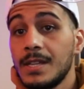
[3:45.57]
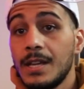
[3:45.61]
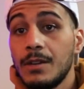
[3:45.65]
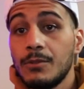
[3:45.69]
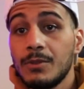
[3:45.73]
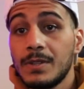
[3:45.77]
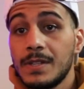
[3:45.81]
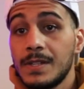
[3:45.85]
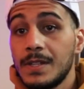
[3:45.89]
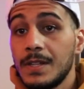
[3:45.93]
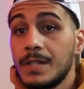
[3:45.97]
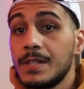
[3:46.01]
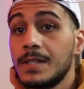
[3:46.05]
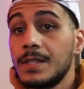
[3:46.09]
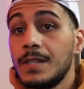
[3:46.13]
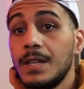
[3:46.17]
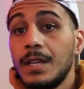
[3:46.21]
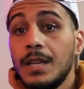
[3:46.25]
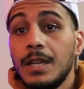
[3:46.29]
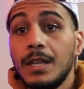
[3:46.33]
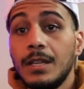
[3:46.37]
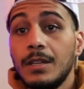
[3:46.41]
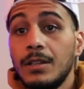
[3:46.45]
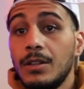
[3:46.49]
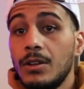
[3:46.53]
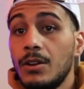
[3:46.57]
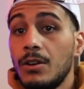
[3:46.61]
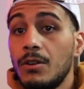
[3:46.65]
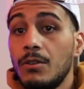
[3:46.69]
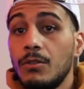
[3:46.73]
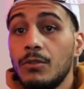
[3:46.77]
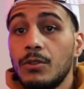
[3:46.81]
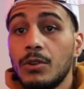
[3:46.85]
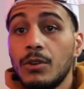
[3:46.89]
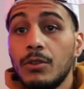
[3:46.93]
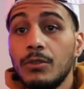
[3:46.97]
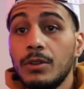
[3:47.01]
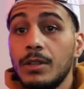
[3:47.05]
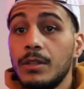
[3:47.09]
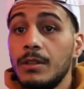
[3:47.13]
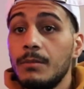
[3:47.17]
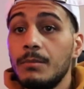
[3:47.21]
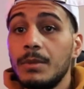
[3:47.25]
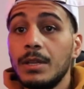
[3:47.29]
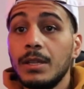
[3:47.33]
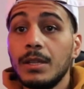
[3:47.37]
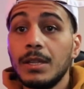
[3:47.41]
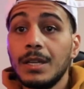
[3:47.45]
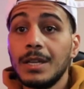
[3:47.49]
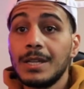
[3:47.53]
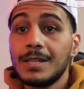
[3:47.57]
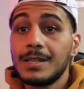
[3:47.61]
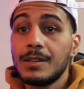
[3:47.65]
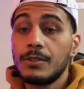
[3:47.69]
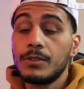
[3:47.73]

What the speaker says: I was 16, you know, growing in the Middle East.